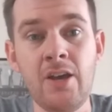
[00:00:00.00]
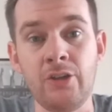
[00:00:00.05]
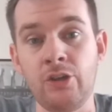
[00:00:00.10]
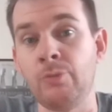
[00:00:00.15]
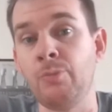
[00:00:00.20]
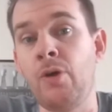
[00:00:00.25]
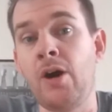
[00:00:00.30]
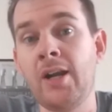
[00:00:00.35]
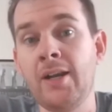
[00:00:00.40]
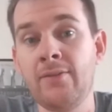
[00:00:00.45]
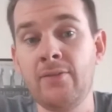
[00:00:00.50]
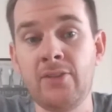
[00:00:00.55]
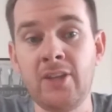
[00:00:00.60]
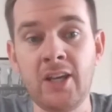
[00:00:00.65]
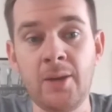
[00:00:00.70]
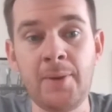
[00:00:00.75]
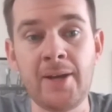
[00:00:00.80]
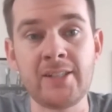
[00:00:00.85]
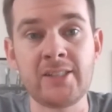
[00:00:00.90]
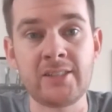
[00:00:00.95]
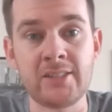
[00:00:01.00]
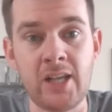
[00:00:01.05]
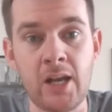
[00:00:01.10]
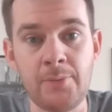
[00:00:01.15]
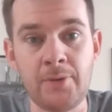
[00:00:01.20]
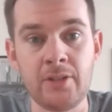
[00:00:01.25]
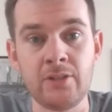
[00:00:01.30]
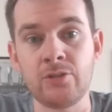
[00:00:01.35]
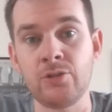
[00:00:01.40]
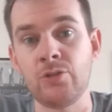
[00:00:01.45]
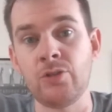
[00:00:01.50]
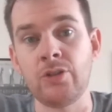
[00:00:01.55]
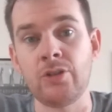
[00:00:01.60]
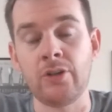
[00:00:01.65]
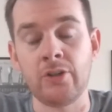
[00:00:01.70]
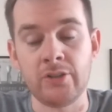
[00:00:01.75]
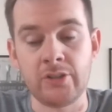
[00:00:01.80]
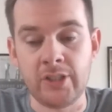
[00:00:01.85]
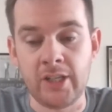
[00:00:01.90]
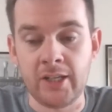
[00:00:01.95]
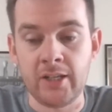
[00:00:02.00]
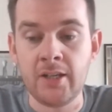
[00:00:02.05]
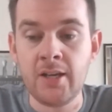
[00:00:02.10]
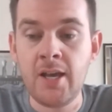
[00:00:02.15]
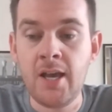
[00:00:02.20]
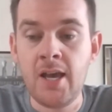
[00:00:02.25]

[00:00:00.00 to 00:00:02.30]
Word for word: you might even think about subbing to the content.